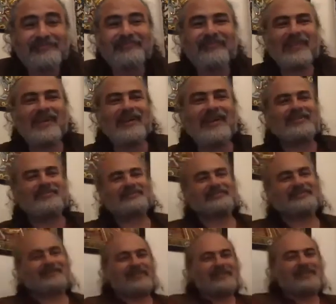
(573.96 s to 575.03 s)
Yeah.
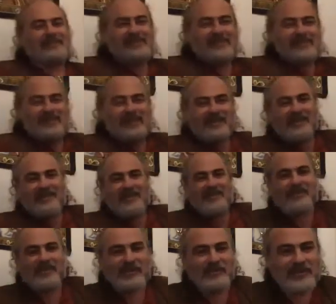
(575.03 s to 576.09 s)

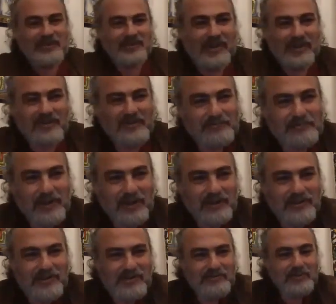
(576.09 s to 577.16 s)
So these are
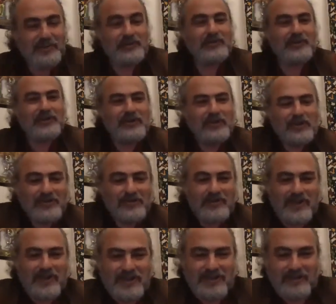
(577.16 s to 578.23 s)
parts of what we call
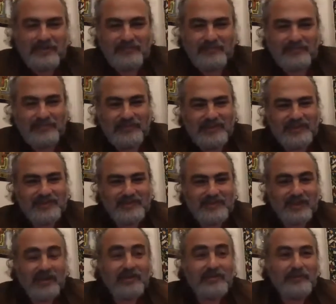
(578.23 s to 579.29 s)
the
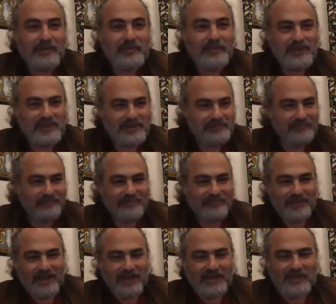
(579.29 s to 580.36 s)
dark feminine
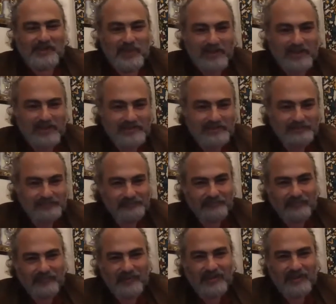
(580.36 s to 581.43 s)
aspect.
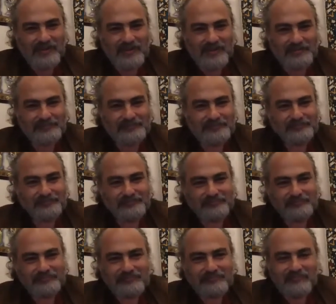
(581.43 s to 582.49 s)
Um,
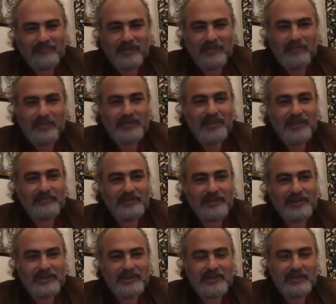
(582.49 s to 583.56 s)
but every
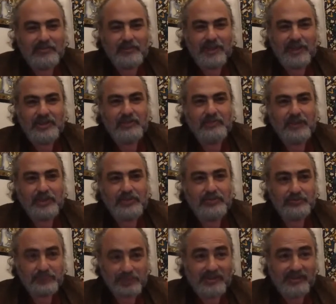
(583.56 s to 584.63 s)
magic
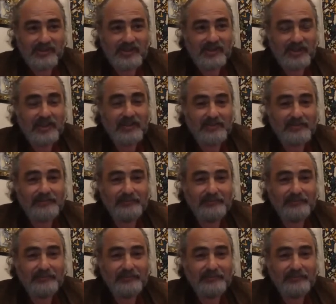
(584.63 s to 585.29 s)
mushroom can say that.